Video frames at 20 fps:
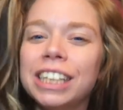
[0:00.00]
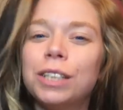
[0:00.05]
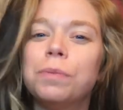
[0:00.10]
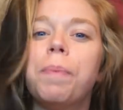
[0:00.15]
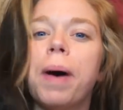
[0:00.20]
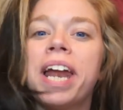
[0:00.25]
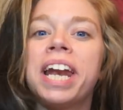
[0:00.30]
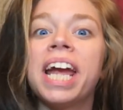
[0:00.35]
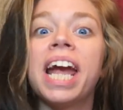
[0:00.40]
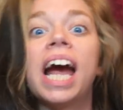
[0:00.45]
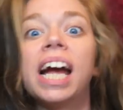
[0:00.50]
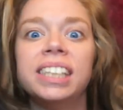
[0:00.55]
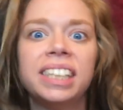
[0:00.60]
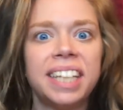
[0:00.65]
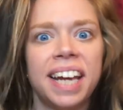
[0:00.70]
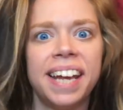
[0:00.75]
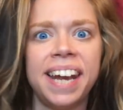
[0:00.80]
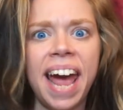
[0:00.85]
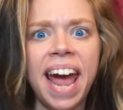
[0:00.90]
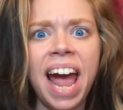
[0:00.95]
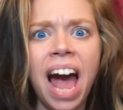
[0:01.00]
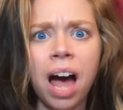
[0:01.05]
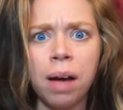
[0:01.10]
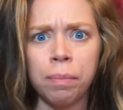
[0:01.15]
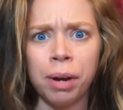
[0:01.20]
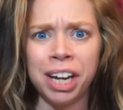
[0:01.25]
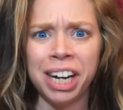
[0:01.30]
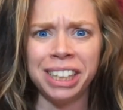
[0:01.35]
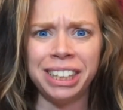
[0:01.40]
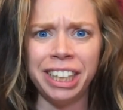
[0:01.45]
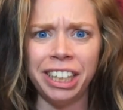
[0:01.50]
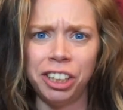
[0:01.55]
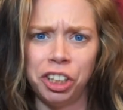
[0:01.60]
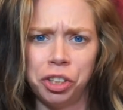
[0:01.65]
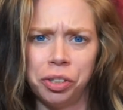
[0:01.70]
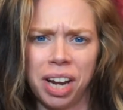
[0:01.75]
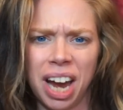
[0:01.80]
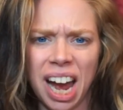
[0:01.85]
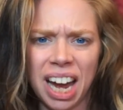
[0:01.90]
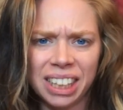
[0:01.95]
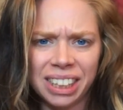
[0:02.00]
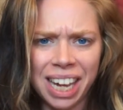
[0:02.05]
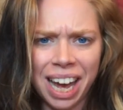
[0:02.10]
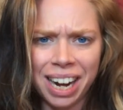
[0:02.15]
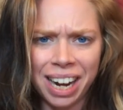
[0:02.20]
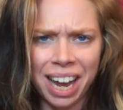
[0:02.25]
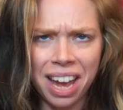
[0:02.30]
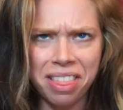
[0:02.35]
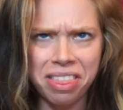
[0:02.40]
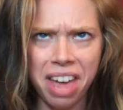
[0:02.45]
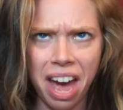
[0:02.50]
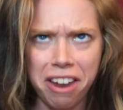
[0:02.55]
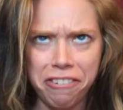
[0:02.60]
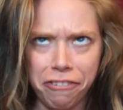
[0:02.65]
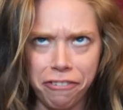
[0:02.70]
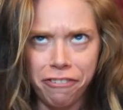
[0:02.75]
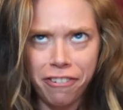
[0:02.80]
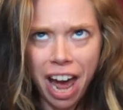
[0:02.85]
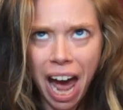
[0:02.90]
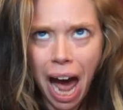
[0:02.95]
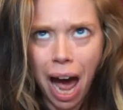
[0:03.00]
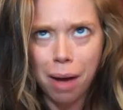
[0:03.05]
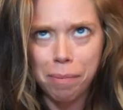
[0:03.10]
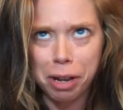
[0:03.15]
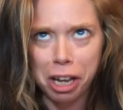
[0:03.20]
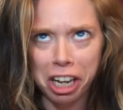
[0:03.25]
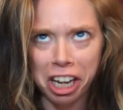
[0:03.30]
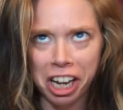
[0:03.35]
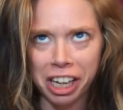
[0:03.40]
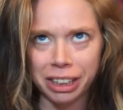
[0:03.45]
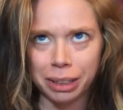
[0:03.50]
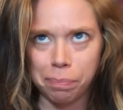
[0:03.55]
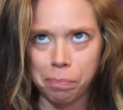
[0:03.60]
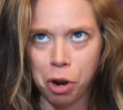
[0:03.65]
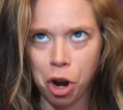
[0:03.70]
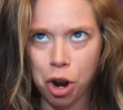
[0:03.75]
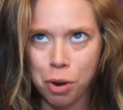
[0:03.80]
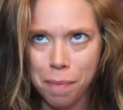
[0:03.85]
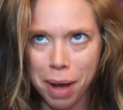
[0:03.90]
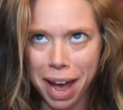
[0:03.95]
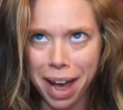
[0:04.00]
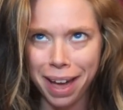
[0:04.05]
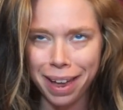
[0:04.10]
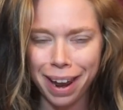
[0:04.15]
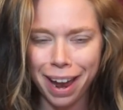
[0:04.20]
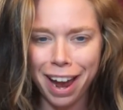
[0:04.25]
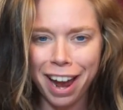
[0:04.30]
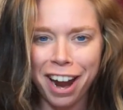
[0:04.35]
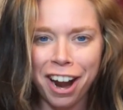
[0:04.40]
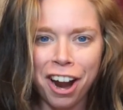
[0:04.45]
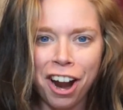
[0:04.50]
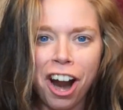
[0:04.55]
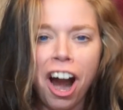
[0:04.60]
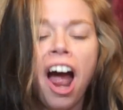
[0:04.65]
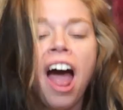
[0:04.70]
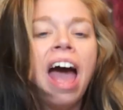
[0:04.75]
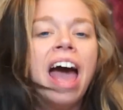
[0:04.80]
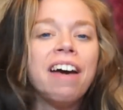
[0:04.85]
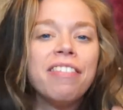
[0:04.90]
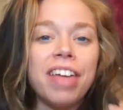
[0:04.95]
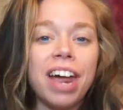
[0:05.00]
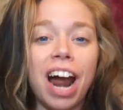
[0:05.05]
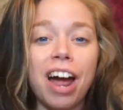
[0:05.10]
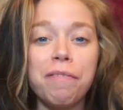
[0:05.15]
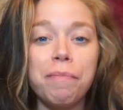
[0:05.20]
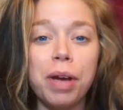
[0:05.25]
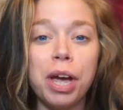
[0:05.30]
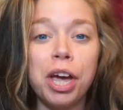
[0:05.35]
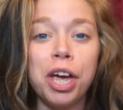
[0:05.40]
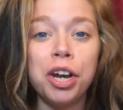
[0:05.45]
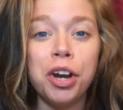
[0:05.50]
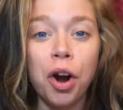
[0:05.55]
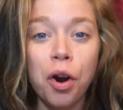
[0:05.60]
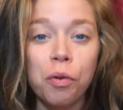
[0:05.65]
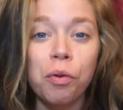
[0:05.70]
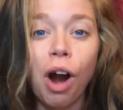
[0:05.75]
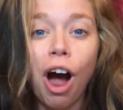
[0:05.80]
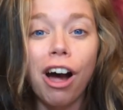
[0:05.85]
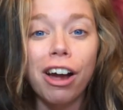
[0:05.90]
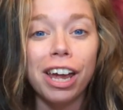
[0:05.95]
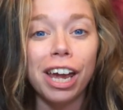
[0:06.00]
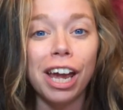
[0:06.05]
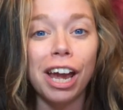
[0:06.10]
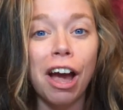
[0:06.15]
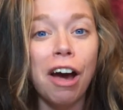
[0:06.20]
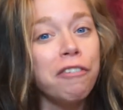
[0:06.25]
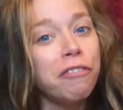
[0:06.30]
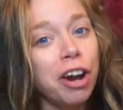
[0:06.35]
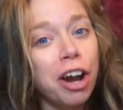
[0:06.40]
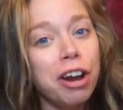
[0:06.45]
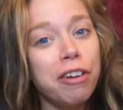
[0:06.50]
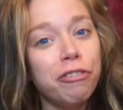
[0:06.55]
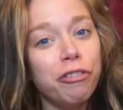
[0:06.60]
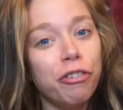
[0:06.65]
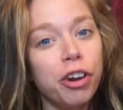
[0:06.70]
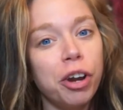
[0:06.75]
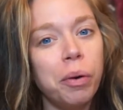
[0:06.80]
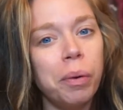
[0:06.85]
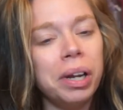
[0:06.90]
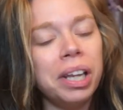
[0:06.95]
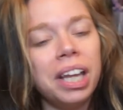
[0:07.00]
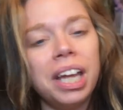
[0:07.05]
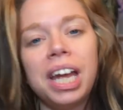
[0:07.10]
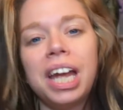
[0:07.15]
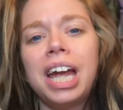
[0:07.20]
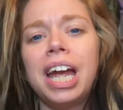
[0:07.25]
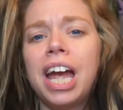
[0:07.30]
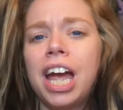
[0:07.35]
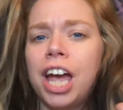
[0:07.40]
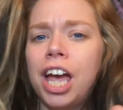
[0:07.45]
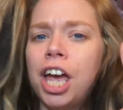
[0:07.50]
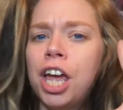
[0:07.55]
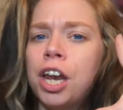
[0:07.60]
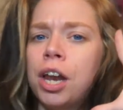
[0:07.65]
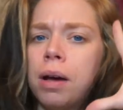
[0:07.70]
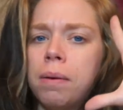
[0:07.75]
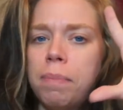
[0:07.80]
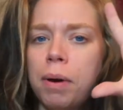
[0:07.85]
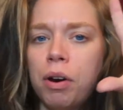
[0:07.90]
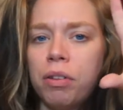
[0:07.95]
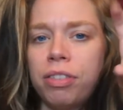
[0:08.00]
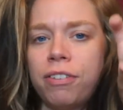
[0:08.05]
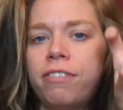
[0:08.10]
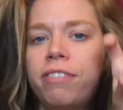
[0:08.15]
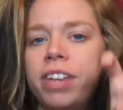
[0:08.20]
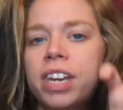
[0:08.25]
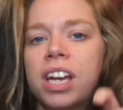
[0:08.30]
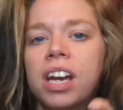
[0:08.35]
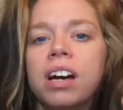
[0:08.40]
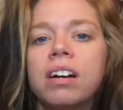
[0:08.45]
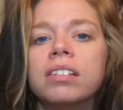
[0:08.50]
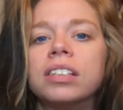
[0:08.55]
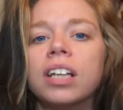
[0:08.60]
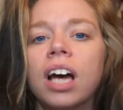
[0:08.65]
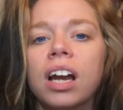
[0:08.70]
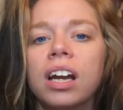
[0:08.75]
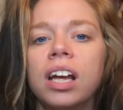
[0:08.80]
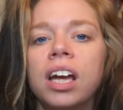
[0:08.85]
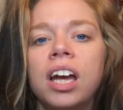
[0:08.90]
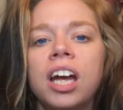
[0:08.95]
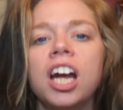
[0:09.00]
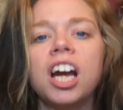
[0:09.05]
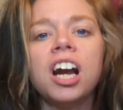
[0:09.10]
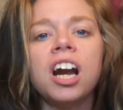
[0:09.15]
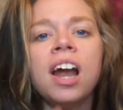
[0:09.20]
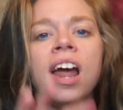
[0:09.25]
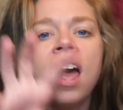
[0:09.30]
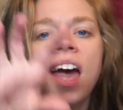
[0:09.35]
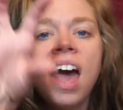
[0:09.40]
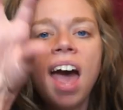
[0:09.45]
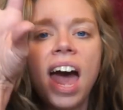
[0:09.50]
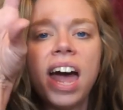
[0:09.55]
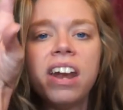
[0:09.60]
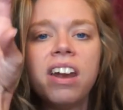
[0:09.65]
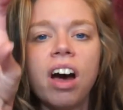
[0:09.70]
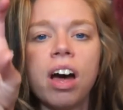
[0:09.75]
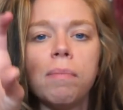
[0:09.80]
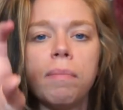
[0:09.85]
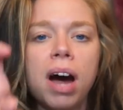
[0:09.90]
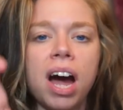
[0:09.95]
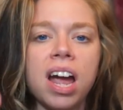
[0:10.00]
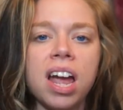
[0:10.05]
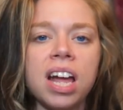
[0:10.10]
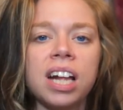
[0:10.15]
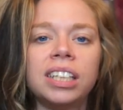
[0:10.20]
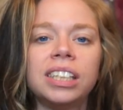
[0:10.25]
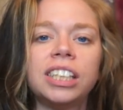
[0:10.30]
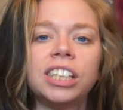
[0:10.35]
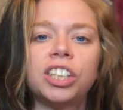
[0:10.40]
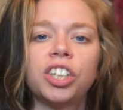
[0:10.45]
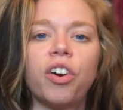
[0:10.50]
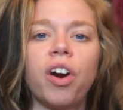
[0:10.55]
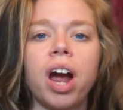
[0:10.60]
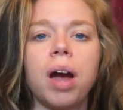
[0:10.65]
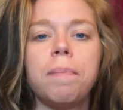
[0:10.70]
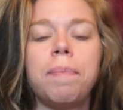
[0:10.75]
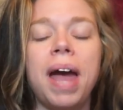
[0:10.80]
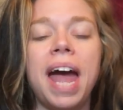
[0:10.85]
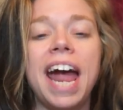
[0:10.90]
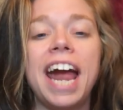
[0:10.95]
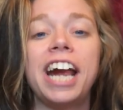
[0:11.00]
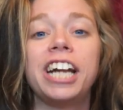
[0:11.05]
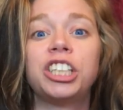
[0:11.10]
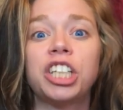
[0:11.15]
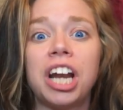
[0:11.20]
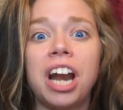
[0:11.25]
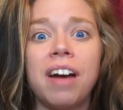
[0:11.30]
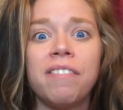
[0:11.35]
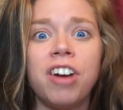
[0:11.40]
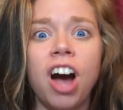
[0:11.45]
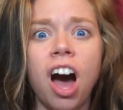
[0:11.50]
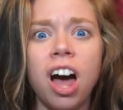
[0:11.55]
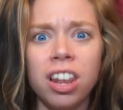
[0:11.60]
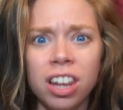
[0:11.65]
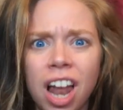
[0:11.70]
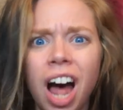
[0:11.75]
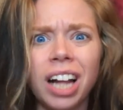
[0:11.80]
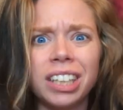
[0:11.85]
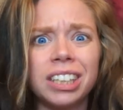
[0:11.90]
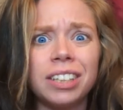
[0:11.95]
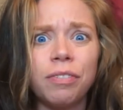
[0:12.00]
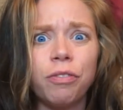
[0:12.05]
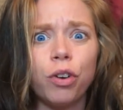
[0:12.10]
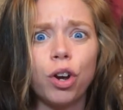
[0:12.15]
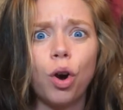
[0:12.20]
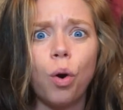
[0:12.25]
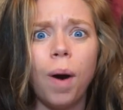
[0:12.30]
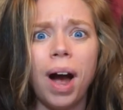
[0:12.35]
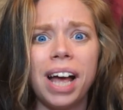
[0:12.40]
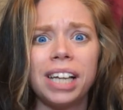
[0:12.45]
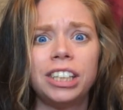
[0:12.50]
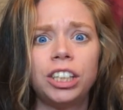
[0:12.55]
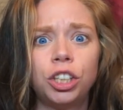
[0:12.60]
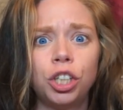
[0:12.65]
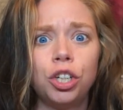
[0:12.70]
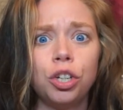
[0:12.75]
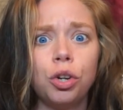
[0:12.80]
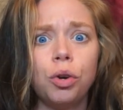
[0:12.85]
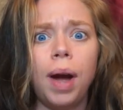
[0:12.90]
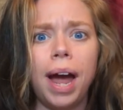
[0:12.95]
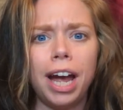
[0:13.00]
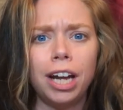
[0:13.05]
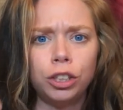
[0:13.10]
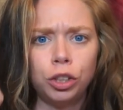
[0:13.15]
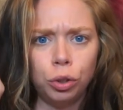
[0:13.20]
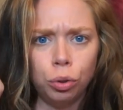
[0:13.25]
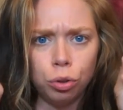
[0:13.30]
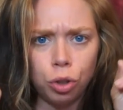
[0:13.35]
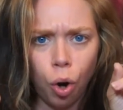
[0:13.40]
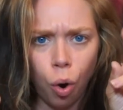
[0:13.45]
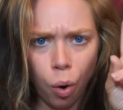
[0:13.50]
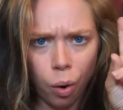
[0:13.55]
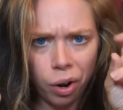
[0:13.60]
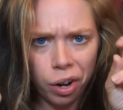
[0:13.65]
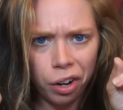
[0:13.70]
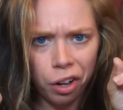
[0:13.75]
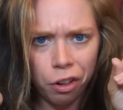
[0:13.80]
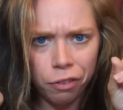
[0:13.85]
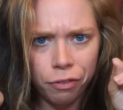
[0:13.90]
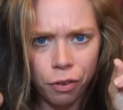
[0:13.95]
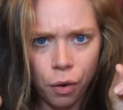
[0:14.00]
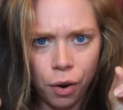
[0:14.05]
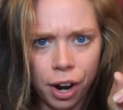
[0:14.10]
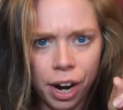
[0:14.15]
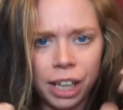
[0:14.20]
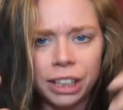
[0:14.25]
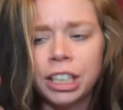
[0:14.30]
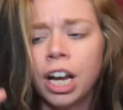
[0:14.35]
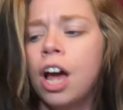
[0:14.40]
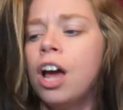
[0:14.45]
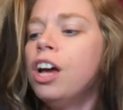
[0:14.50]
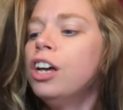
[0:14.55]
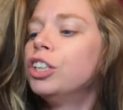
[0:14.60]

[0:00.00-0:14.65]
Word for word: It's Bunny, and today I'm gonna teach you guys how to get that fabulous mermaid hair that I've been rocking very frequently in both videos on here and on my Instagram page, and I've got lots of requests to do a tutorial for it.